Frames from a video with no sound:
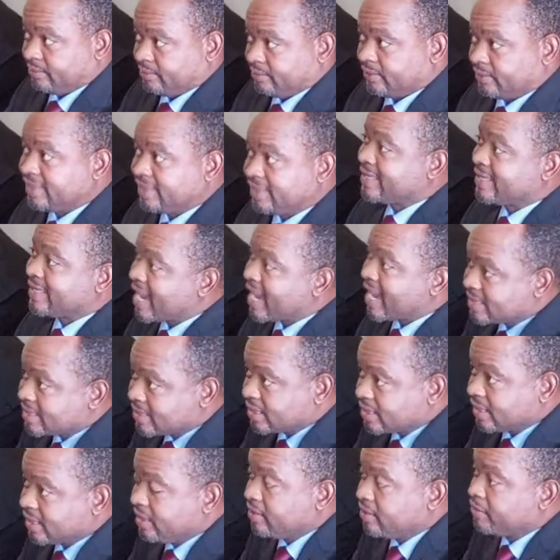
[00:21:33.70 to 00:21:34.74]
That
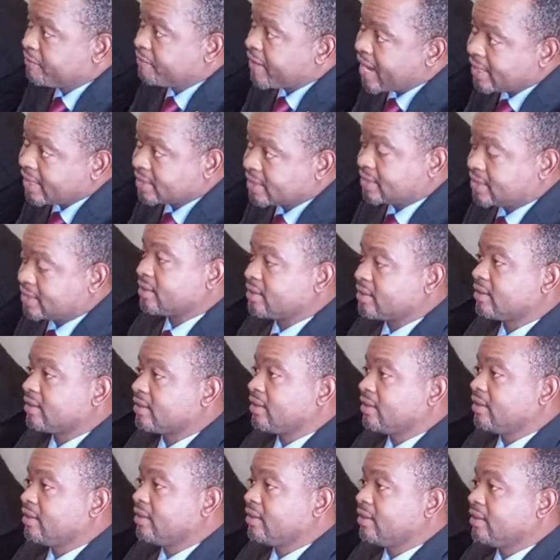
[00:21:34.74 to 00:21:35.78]
in fact,
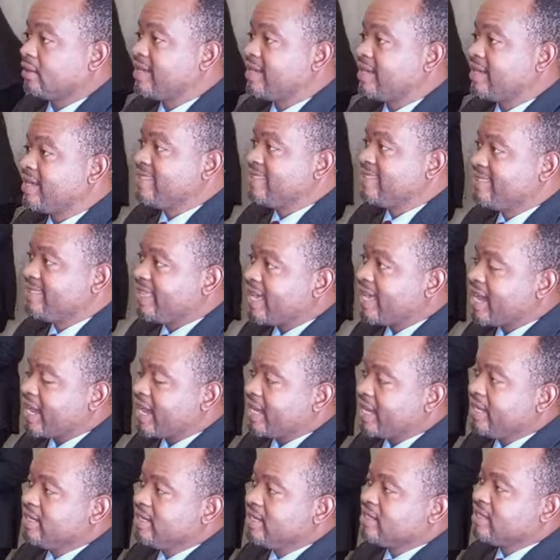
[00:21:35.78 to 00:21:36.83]
there
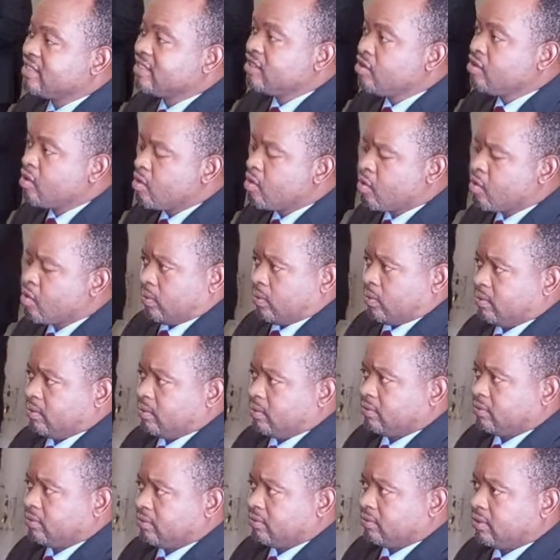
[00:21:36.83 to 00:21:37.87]
is no
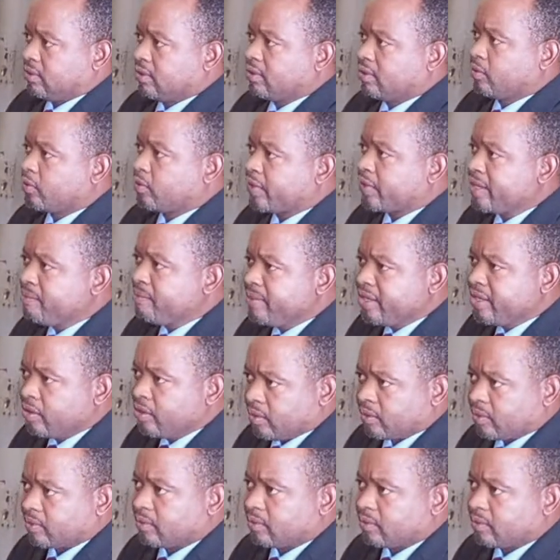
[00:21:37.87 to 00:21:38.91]
criminal
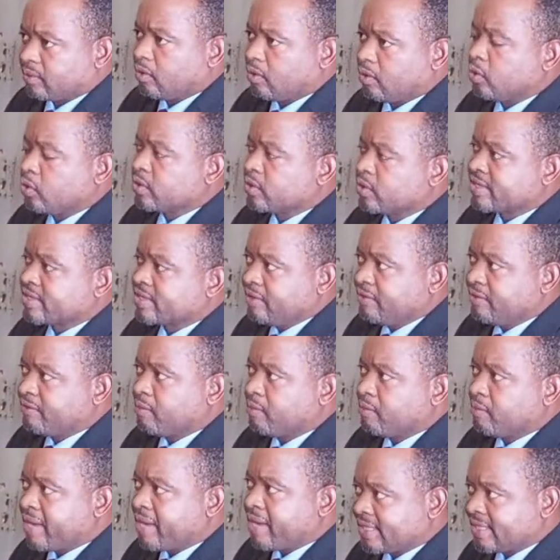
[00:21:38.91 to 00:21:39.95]
or civil
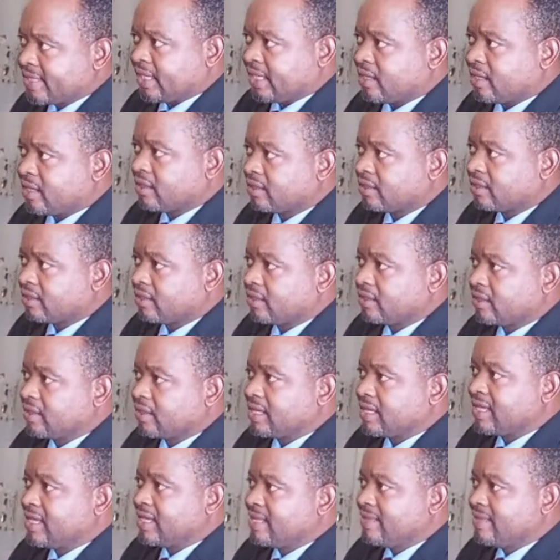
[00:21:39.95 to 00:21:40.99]
matter
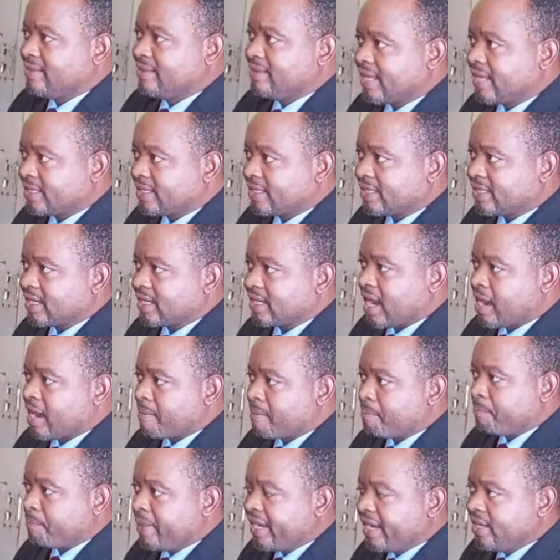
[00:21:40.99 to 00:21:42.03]
that are
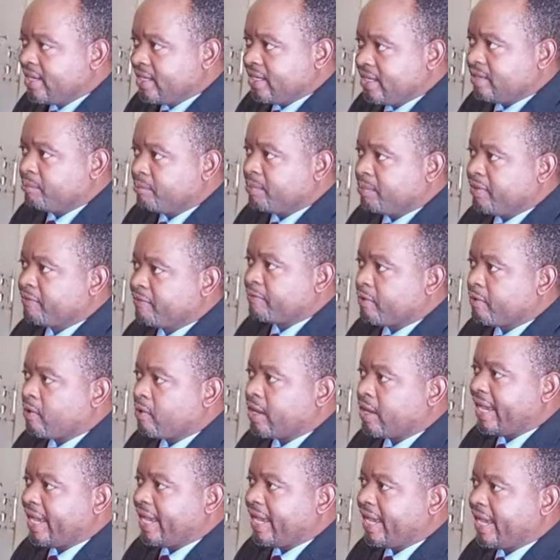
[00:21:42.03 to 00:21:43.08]
pending before
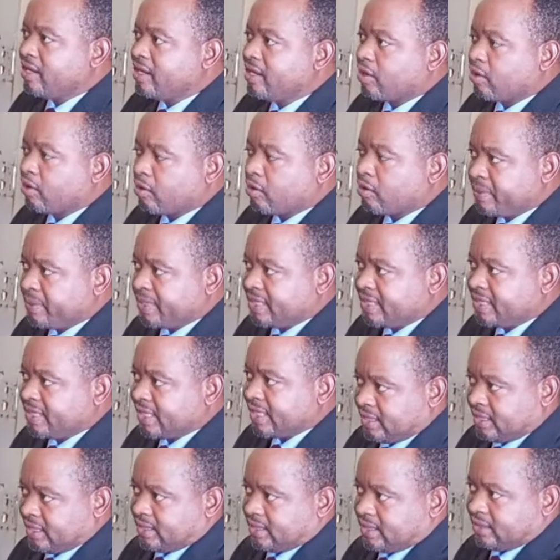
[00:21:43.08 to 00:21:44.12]
any competent
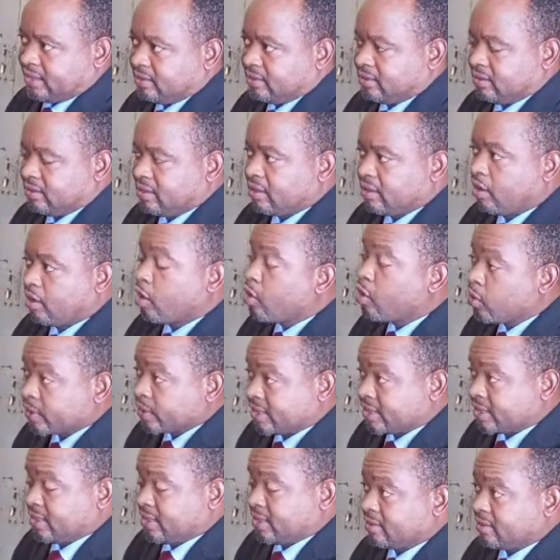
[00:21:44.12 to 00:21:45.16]
court
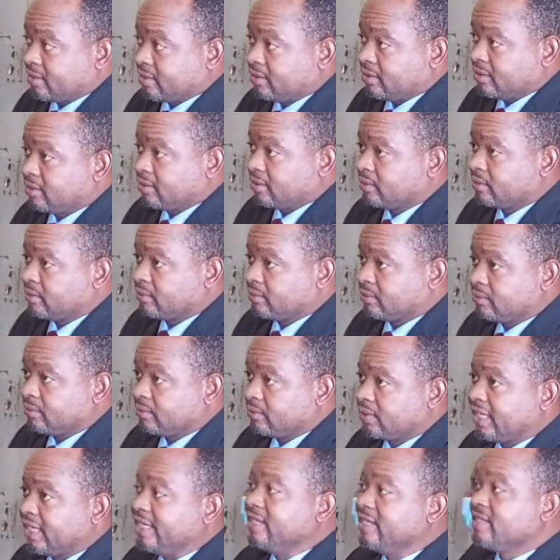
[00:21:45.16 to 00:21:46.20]

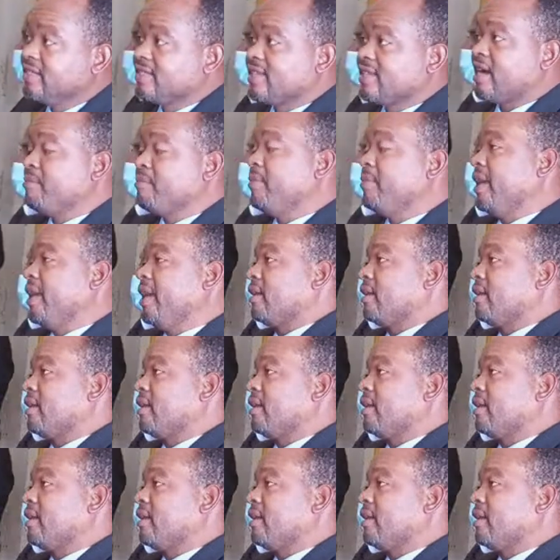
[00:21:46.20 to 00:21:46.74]
in Zambia.